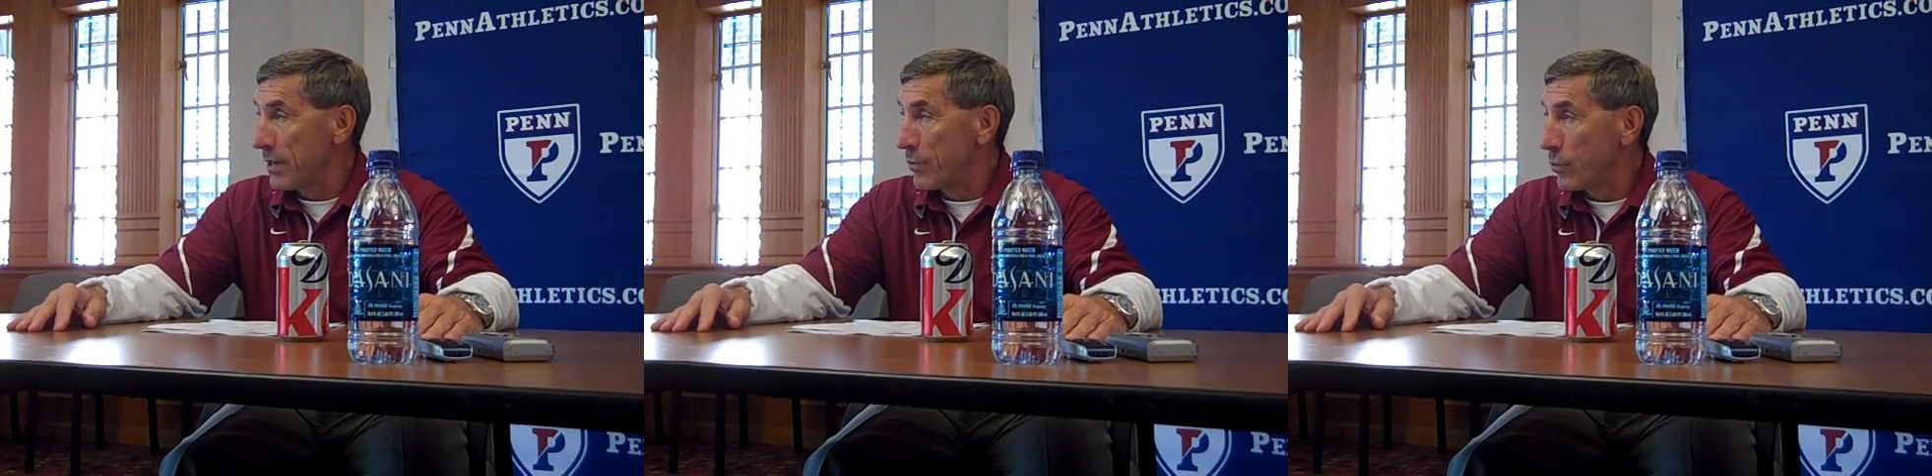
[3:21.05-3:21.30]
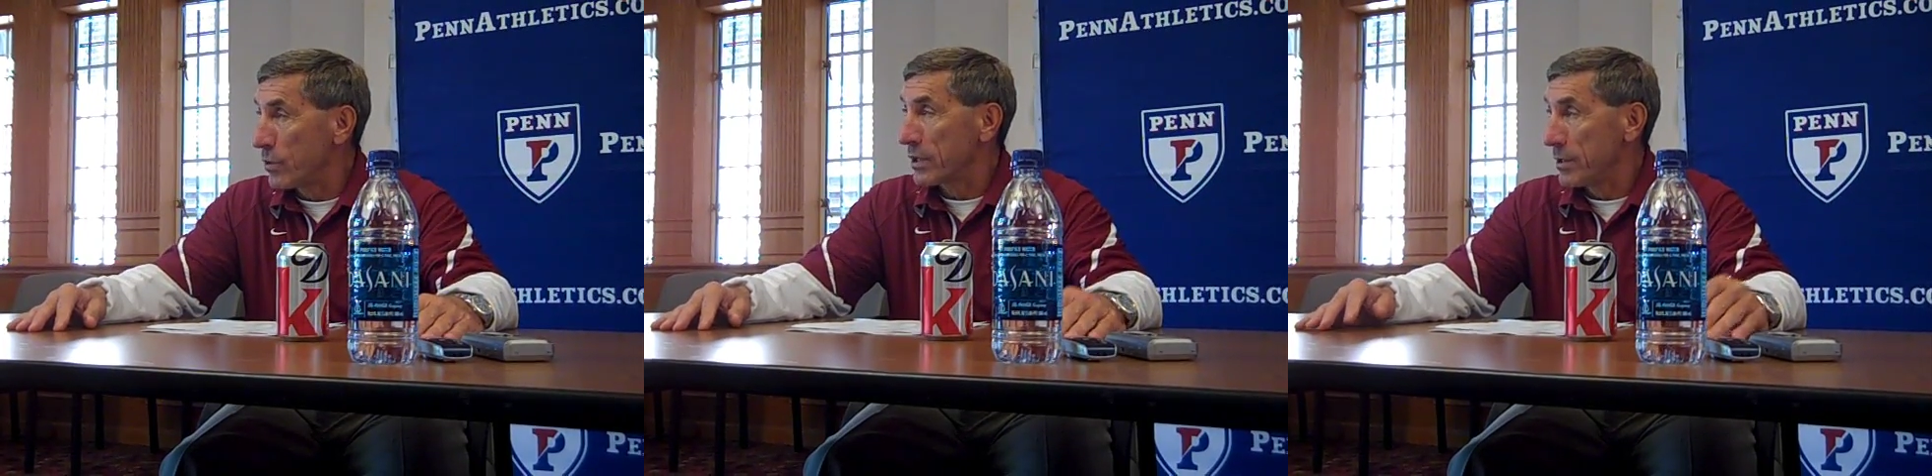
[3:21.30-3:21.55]
that
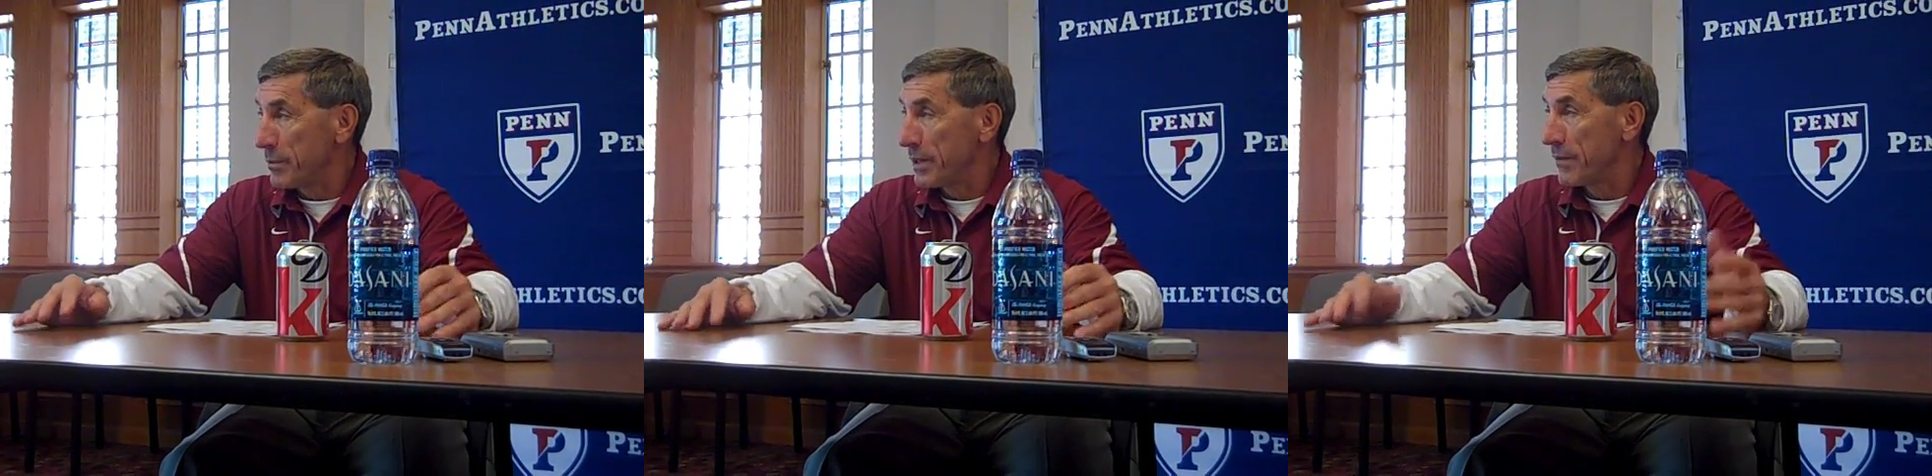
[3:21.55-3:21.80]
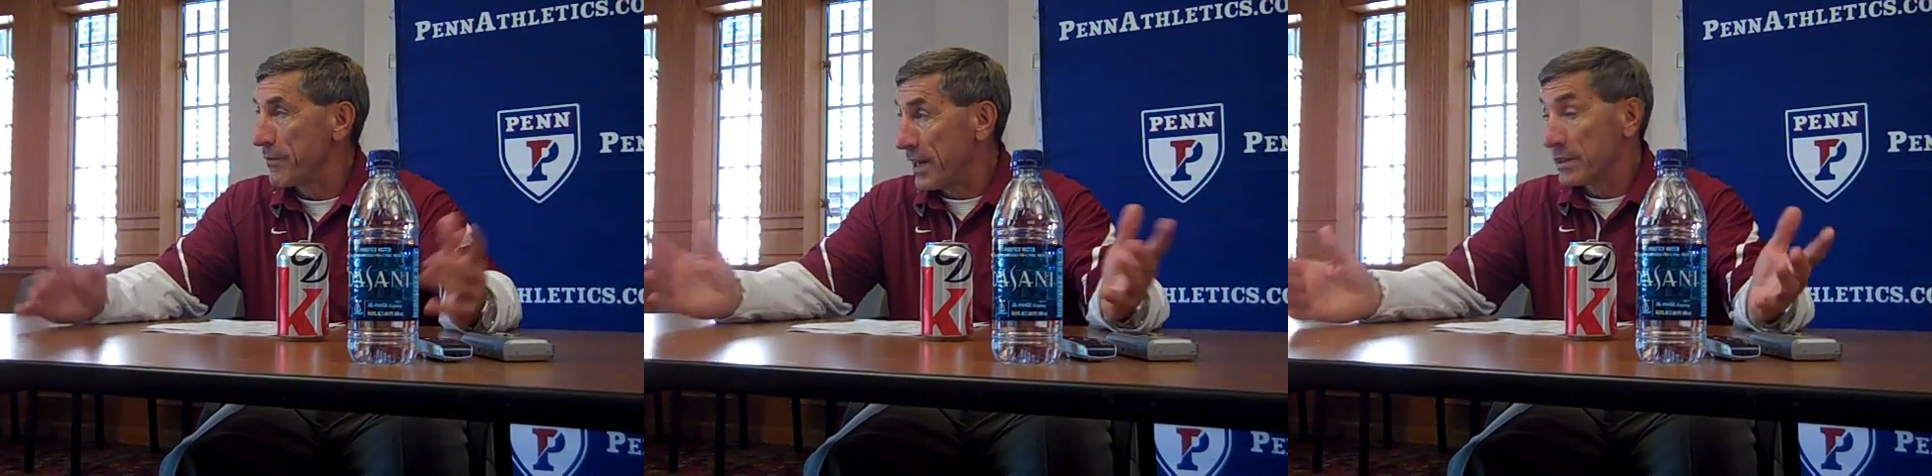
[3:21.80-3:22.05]
we're going to
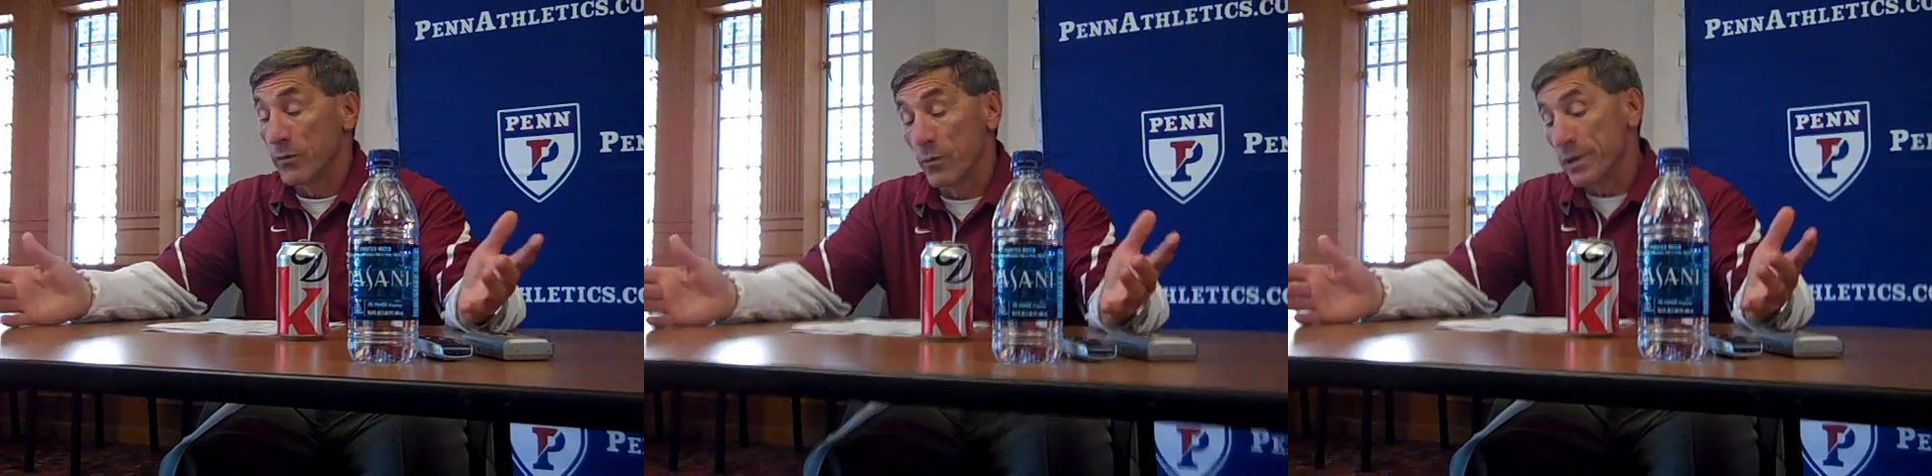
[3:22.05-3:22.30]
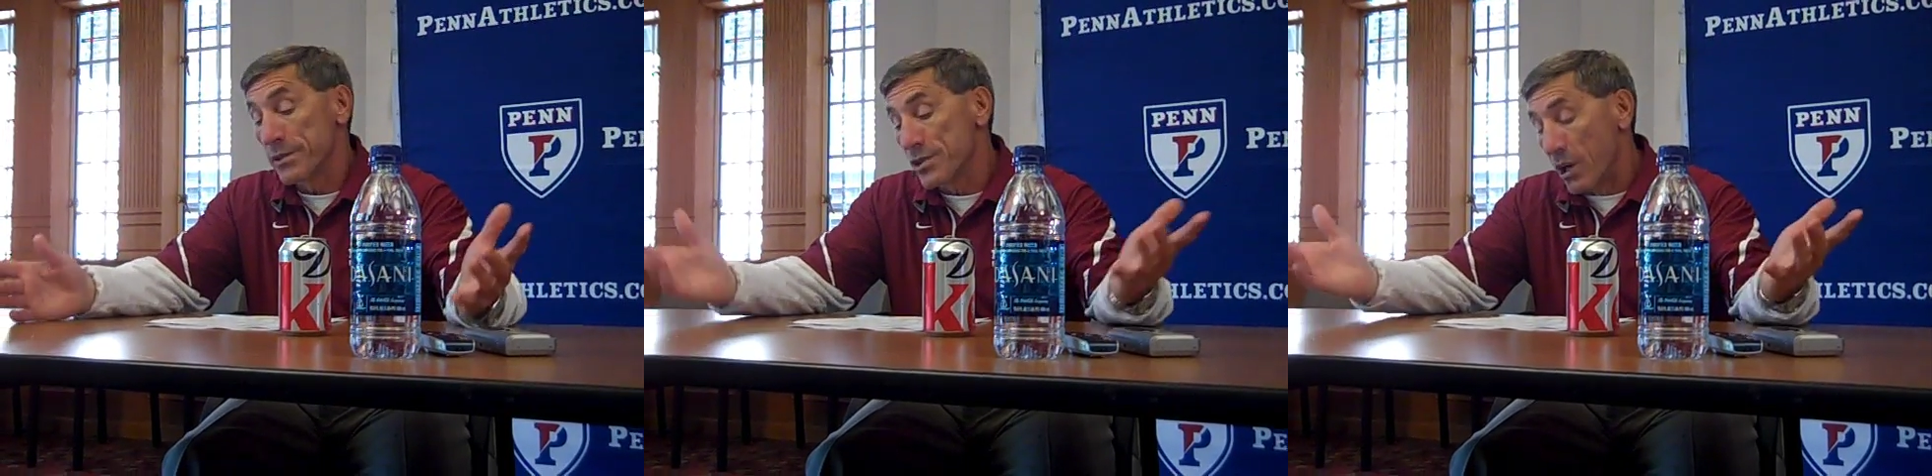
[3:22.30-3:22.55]
be effective with.